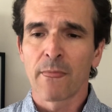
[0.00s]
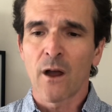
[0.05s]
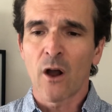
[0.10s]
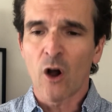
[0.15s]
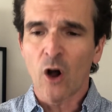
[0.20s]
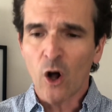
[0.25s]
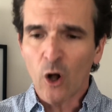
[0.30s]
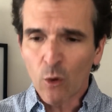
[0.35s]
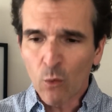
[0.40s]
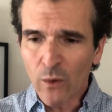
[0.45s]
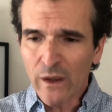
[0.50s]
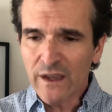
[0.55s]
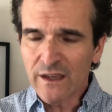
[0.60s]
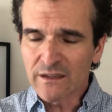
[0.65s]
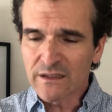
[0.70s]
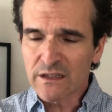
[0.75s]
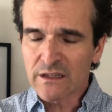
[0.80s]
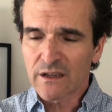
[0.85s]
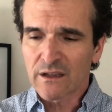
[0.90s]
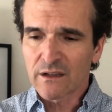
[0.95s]

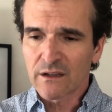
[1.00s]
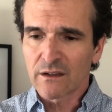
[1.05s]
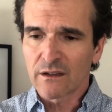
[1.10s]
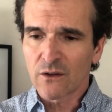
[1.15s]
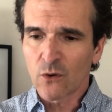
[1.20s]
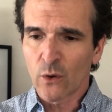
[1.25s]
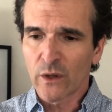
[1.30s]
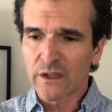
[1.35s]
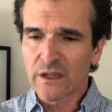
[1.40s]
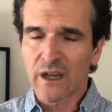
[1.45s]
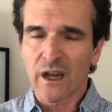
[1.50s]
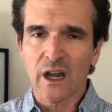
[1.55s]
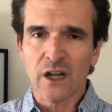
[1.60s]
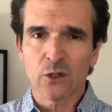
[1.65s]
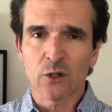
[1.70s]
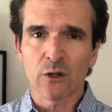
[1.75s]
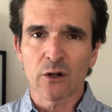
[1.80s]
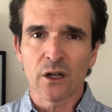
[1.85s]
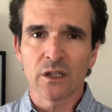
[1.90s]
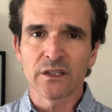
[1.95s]
always going to
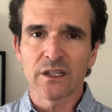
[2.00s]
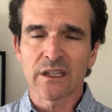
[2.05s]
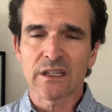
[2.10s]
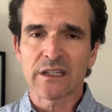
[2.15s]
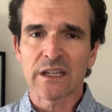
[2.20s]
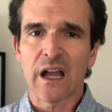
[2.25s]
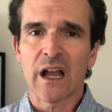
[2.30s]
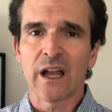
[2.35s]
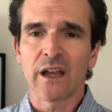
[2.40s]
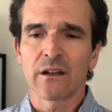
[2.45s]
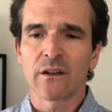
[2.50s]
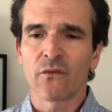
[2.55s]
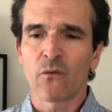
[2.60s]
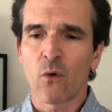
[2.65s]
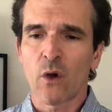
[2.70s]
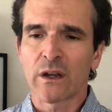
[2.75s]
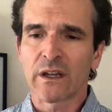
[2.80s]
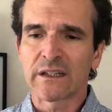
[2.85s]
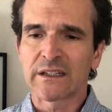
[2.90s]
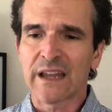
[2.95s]
err on the side of
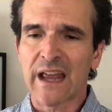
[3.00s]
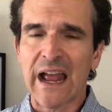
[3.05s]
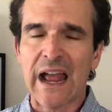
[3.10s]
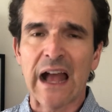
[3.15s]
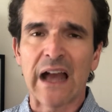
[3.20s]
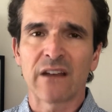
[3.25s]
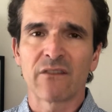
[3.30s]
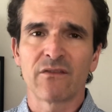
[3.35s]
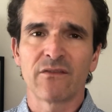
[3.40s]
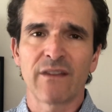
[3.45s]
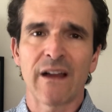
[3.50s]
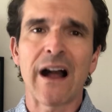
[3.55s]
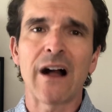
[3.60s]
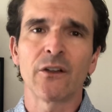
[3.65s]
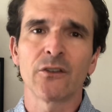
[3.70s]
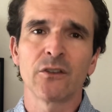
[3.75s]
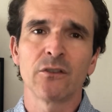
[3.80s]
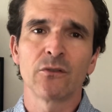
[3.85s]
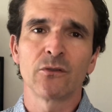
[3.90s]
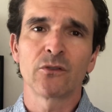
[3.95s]
wanting to add
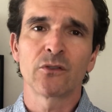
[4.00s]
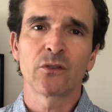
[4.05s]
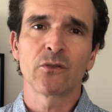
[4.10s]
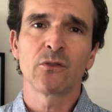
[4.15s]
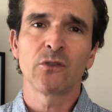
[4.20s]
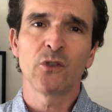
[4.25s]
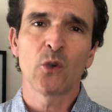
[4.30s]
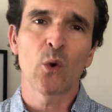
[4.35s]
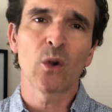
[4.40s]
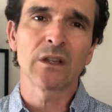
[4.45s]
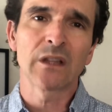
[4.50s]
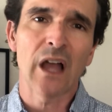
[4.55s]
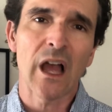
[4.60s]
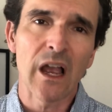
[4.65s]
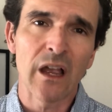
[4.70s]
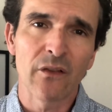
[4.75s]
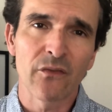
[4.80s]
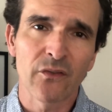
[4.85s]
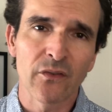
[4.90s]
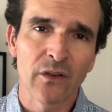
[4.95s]
value to your
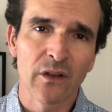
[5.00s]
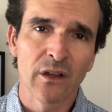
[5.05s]
life